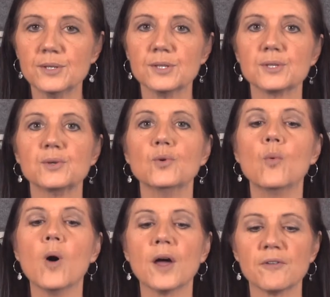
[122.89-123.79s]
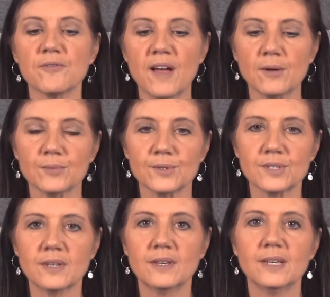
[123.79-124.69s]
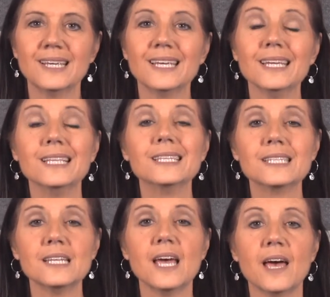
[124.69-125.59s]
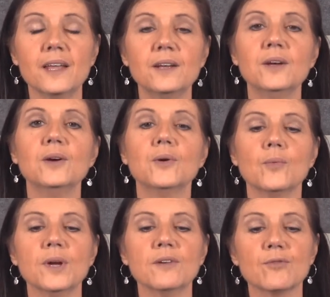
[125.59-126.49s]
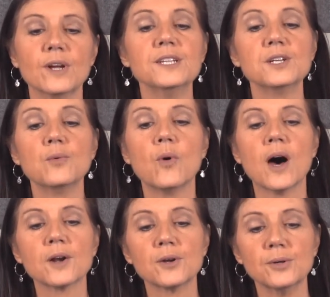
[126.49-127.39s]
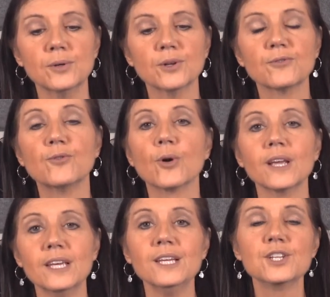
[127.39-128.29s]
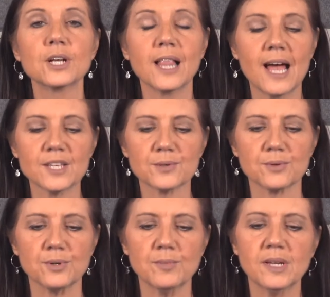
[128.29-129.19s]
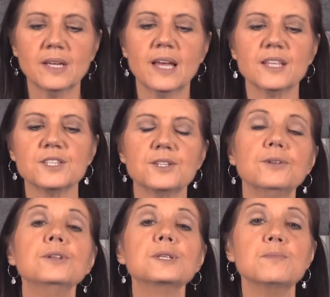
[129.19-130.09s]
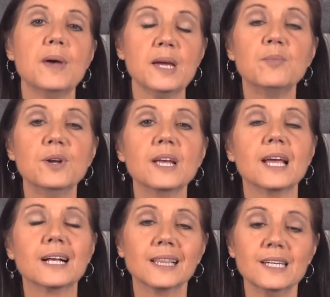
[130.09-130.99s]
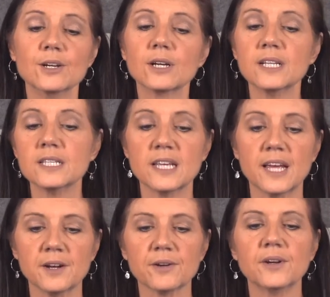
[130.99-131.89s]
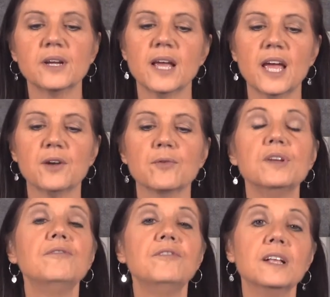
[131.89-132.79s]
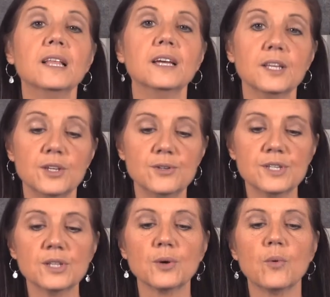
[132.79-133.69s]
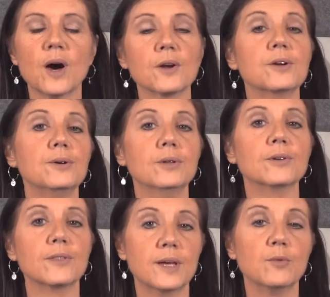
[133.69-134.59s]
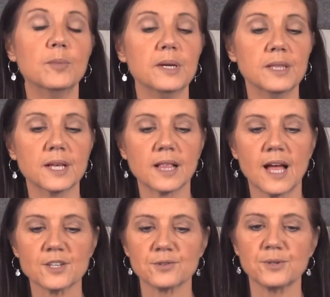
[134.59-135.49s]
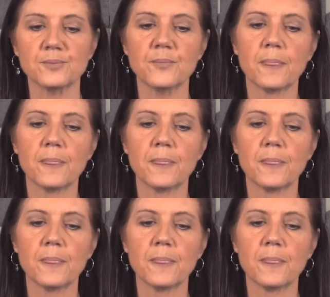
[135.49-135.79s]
the school water fountains. Instead, we have rented a water cooler for each classroom, and students may bring a clear container and refill it using the water cooler that will be in the classroom.